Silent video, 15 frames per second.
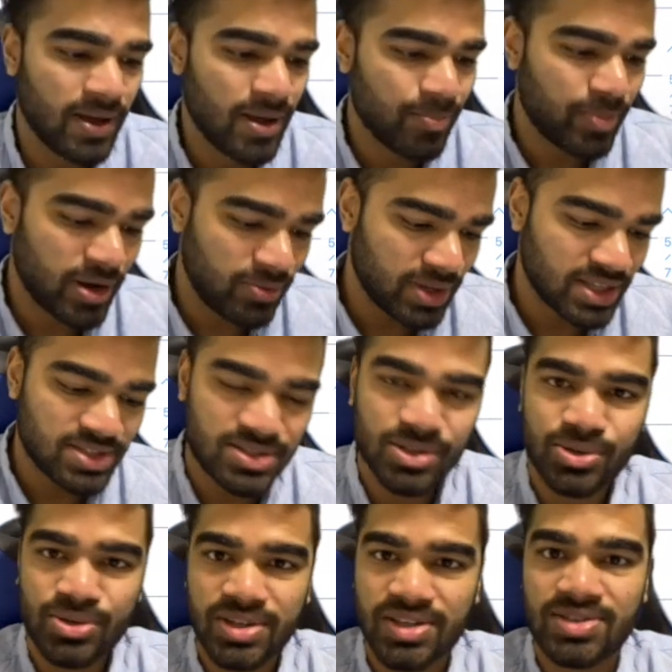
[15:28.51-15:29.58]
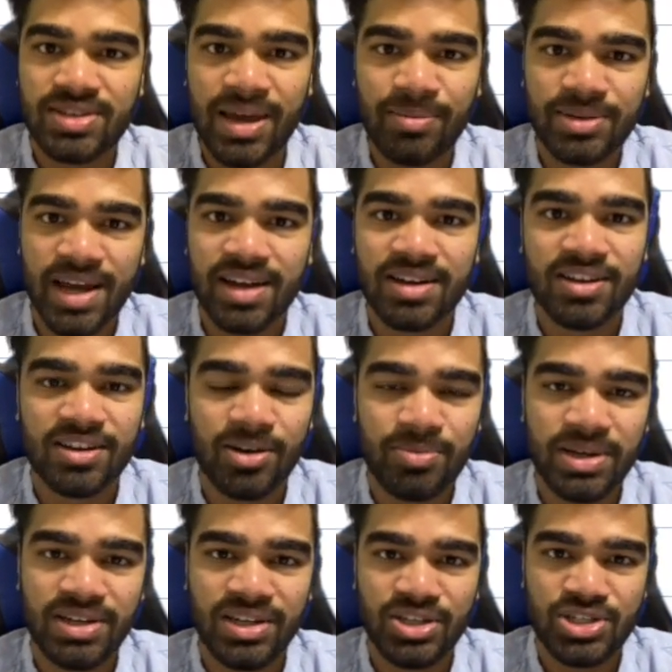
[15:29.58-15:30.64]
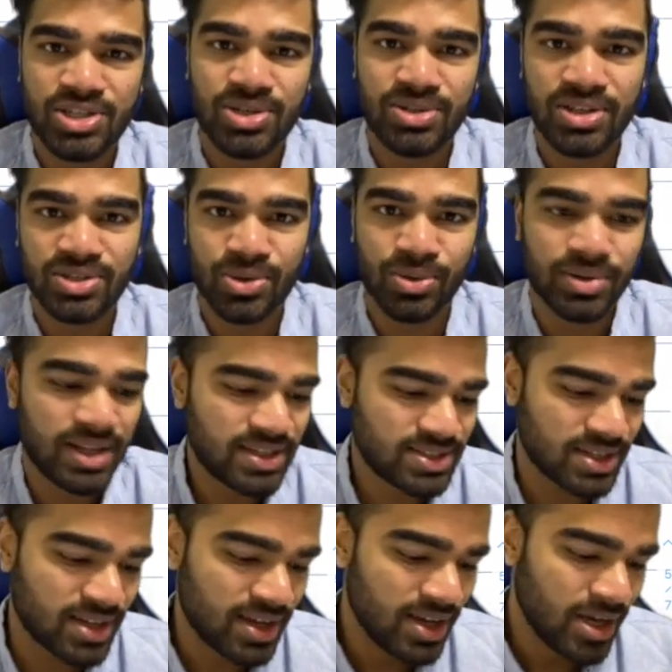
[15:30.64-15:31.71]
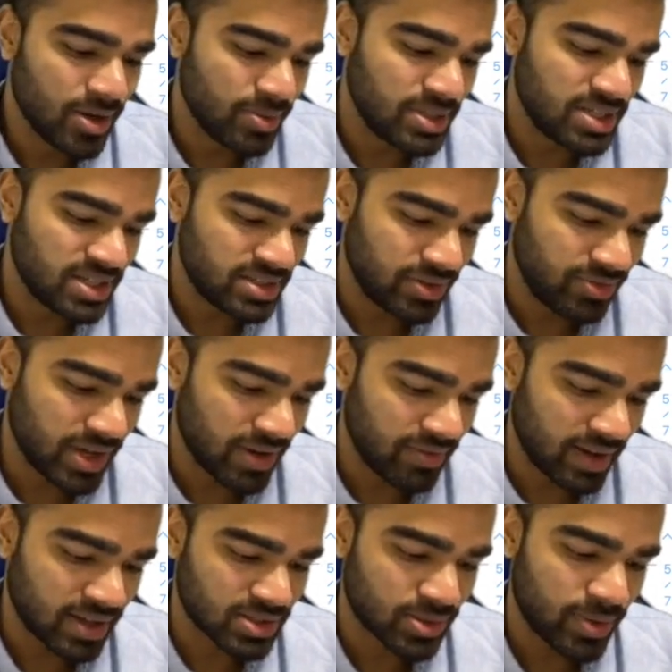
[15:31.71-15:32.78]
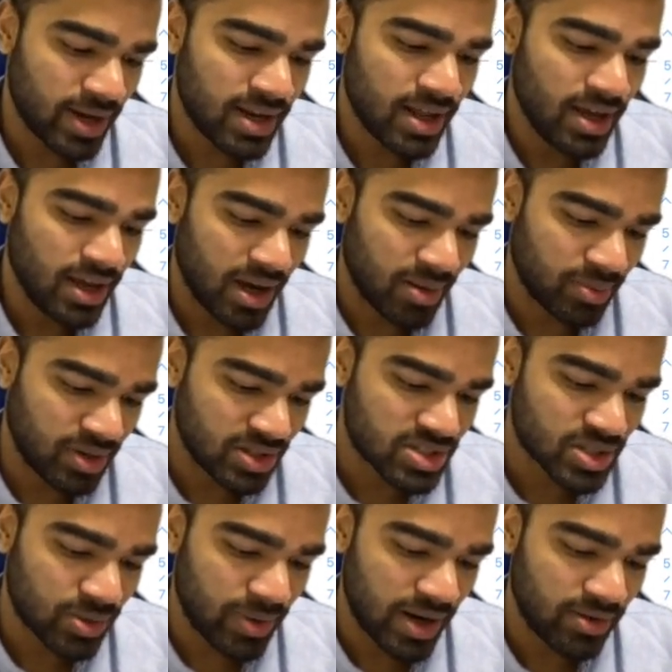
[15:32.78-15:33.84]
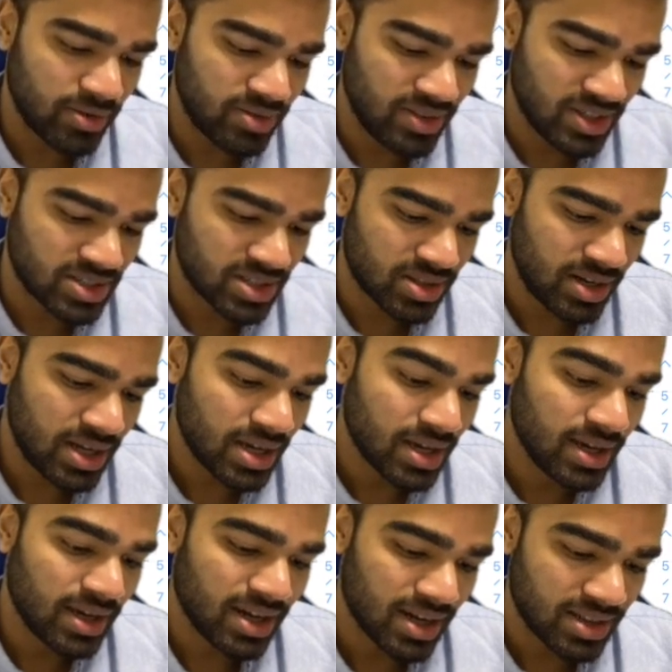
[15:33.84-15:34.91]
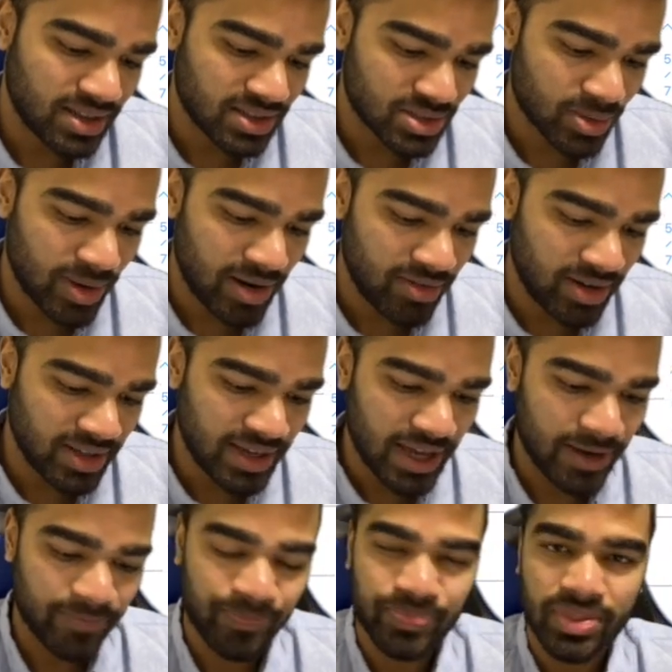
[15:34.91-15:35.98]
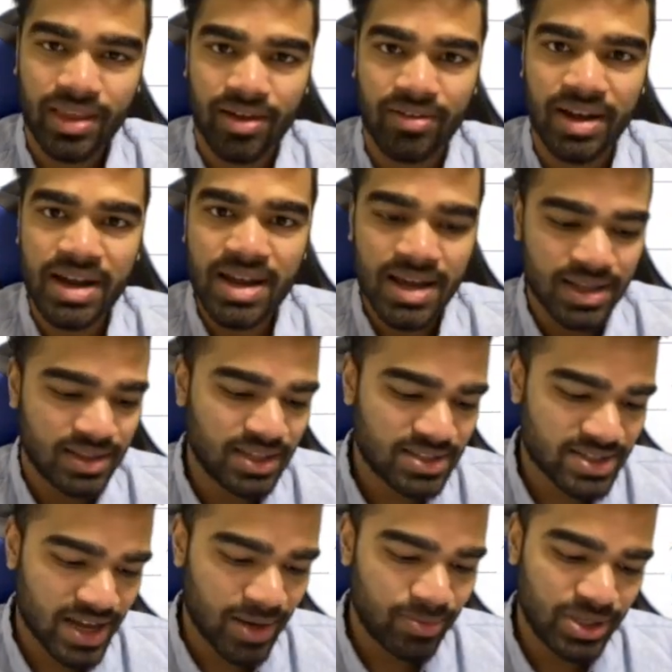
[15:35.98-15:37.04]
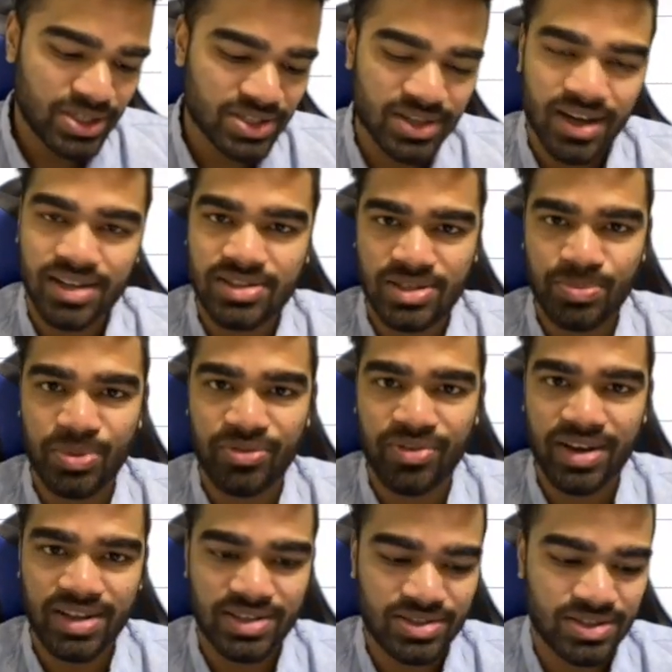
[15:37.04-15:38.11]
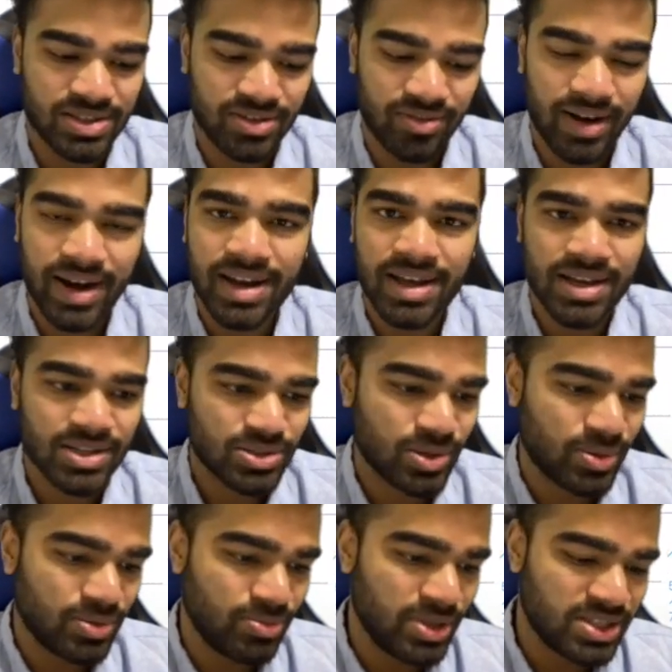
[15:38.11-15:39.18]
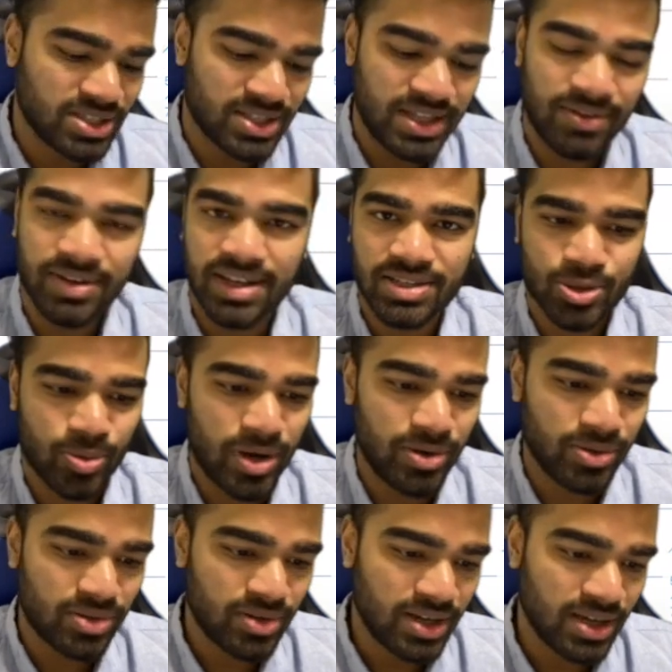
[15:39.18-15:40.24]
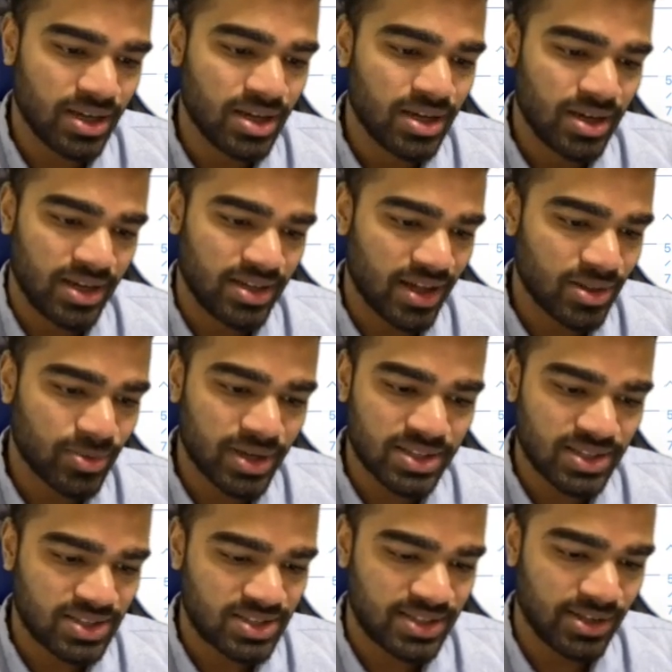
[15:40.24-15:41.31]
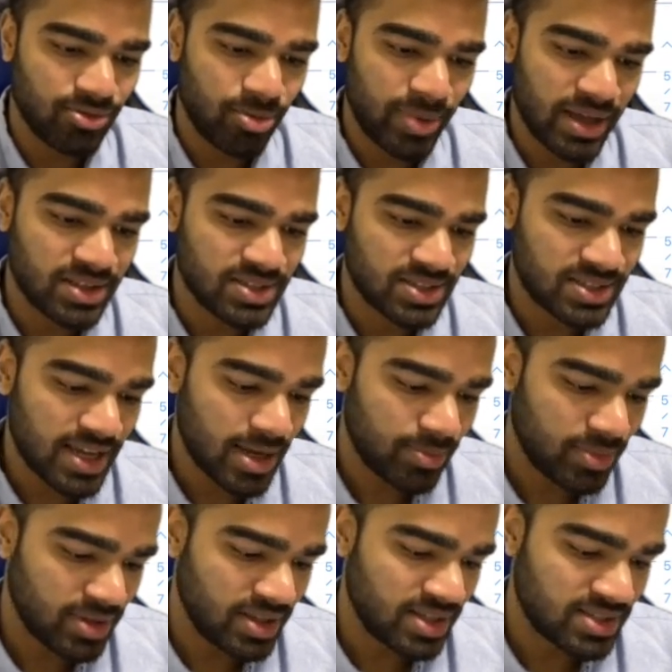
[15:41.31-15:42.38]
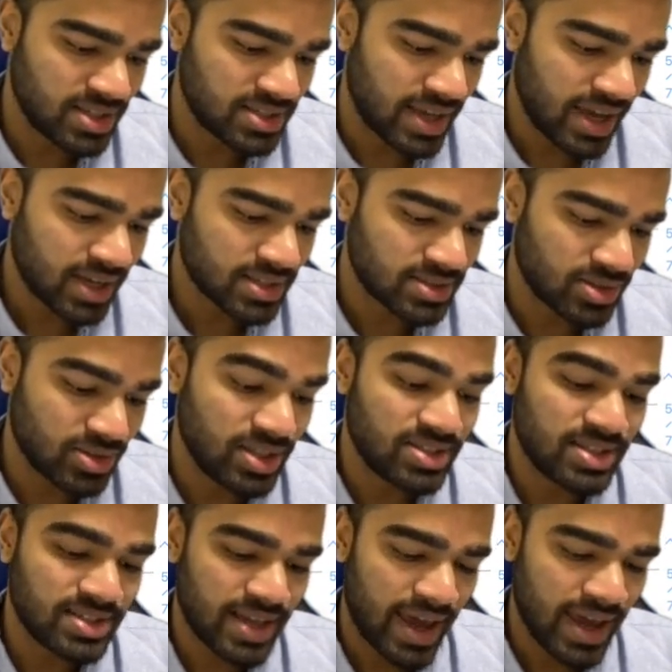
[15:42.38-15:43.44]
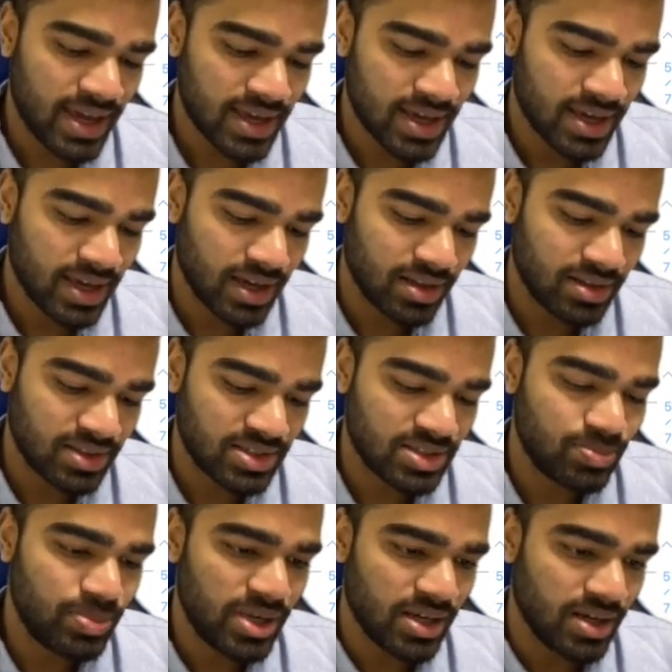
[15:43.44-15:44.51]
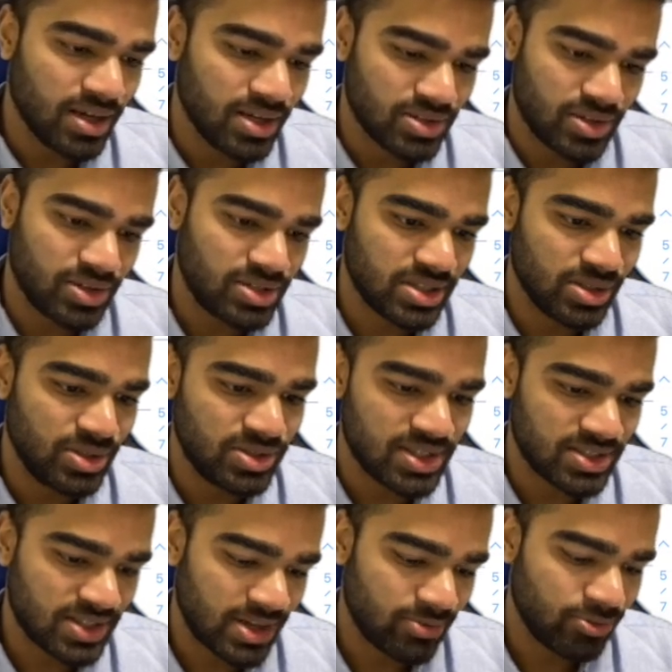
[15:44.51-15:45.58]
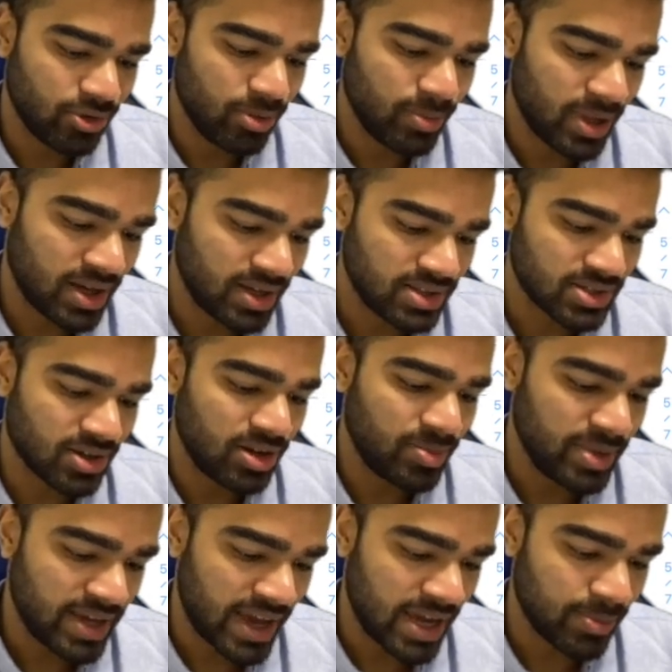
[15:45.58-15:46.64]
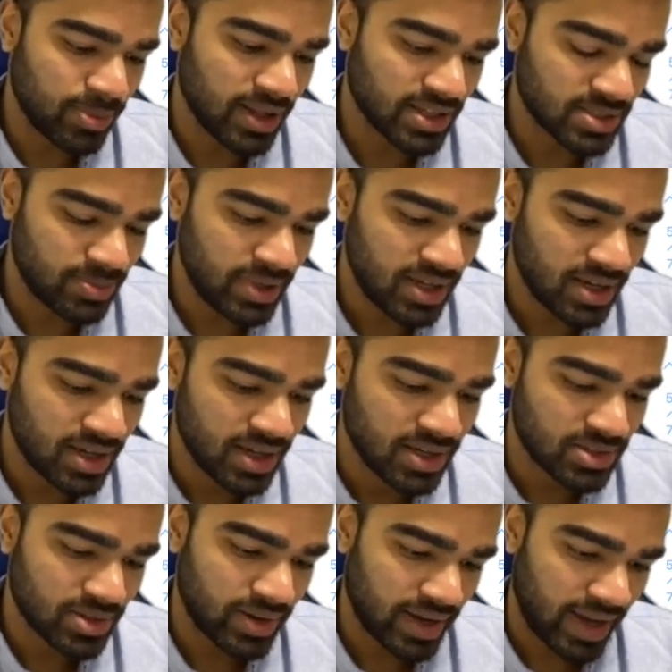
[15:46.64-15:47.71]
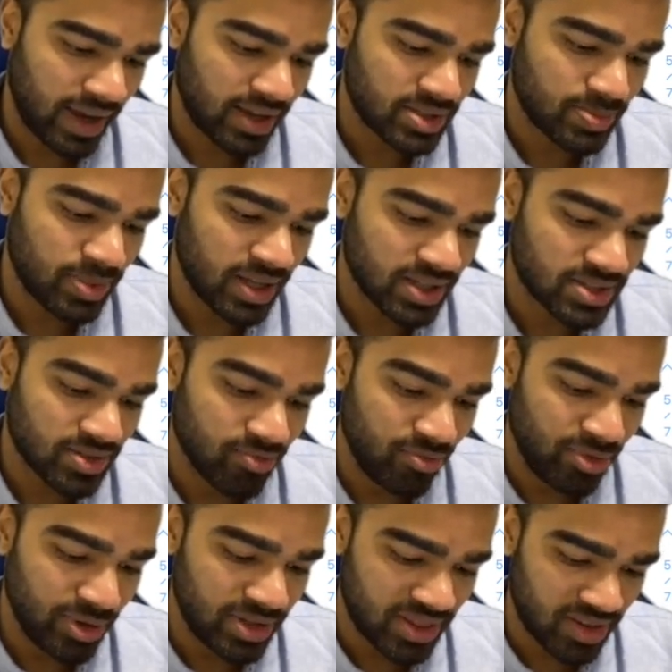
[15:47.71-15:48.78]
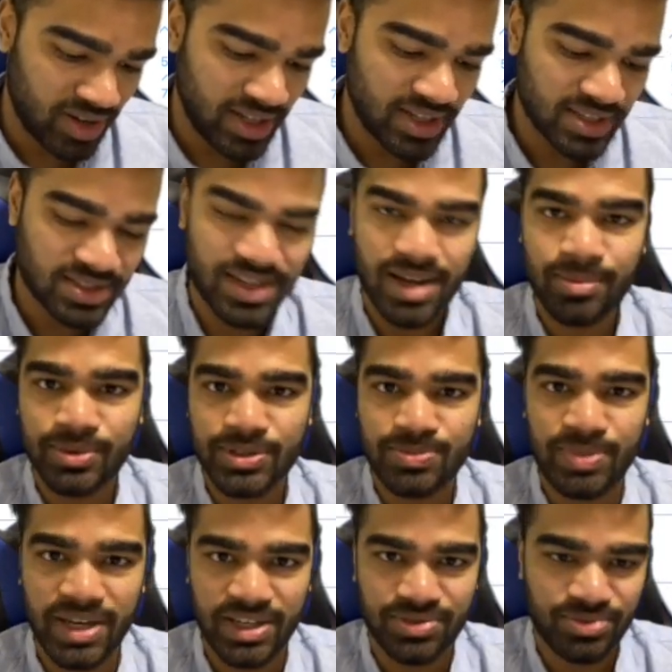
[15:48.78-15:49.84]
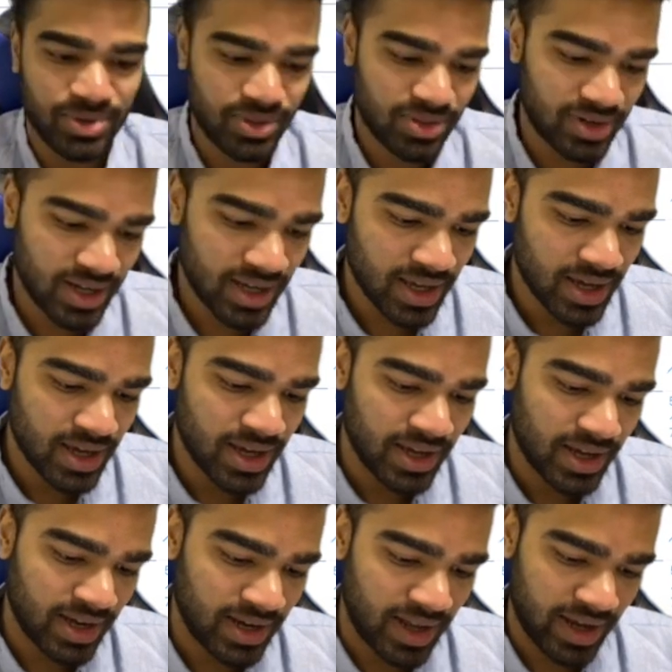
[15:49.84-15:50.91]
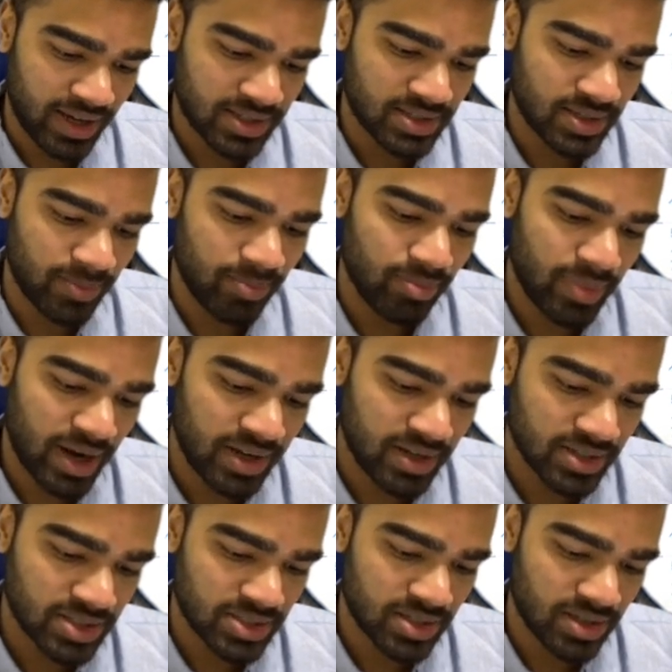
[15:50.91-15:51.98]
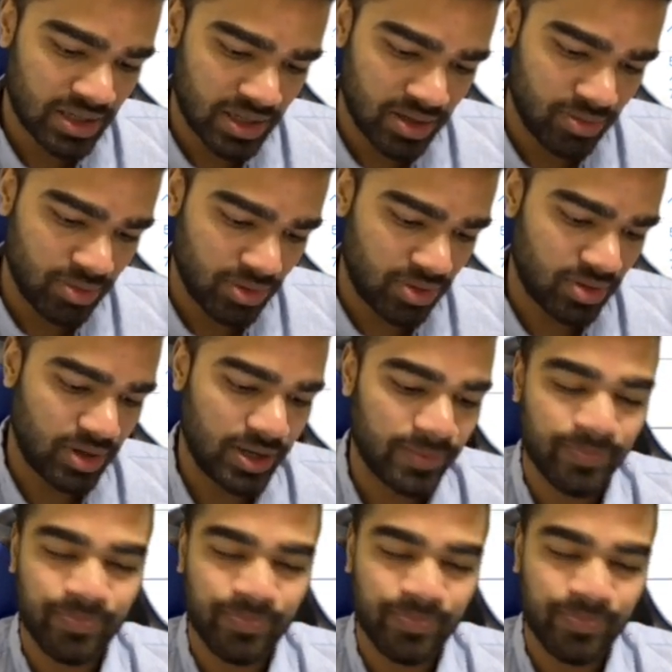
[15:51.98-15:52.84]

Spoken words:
But we can still do the same tactic I've been teaching you this whole lesson, which is if you have x squared, I'm going to square root this 3 and then square root again, right? This time we just can't simplify this, right? So we just leave it as square root 3. In other words, it still remains the same. This is x, so this is a, and this is b. So you still use the same formula. It's going to be a plus b, so x plus root 3 this time because b is root 3, and x minus root 3.